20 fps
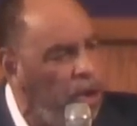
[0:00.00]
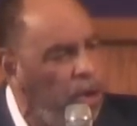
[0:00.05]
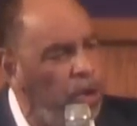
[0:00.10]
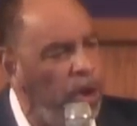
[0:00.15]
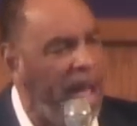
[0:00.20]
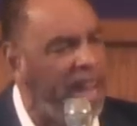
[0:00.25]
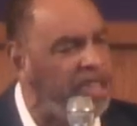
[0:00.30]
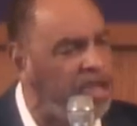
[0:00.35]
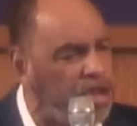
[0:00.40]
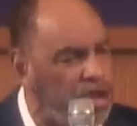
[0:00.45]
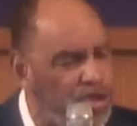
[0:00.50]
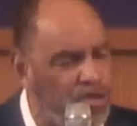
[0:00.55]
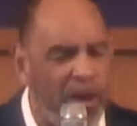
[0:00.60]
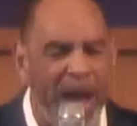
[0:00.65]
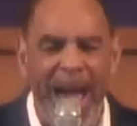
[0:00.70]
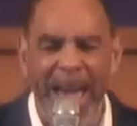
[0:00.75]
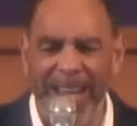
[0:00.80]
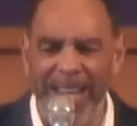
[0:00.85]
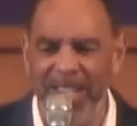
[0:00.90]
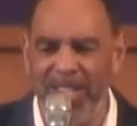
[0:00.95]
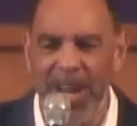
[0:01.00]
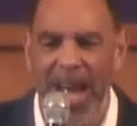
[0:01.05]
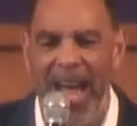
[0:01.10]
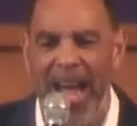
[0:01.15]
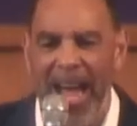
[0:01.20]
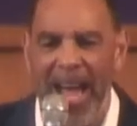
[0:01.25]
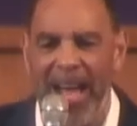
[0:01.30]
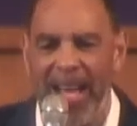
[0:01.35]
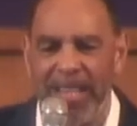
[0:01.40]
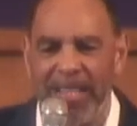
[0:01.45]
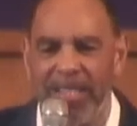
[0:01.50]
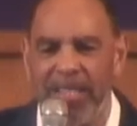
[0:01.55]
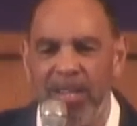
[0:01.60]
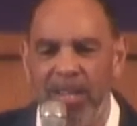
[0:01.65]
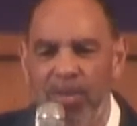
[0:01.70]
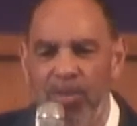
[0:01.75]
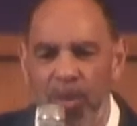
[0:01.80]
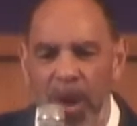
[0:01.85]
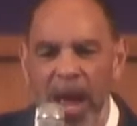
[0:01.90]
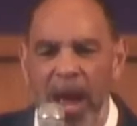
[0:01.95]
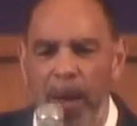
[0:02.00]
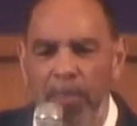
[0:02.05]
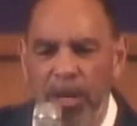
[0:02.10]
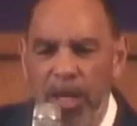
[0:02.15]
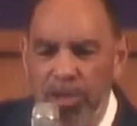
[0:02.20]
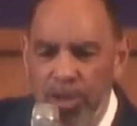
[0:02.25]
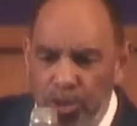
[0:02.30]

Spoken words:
who had strategized to grab